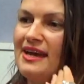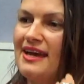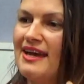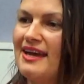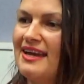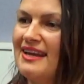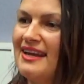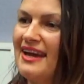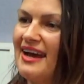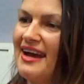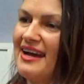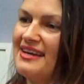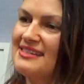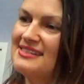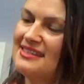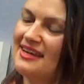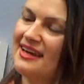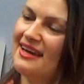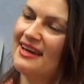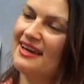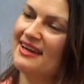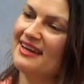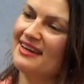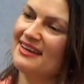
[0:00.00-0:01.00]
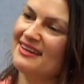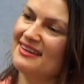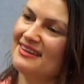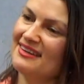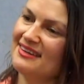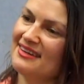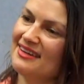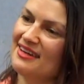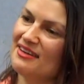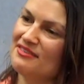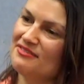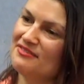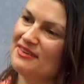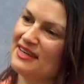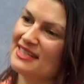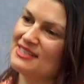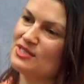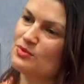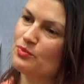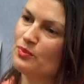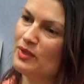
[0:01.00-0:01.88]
it has a effect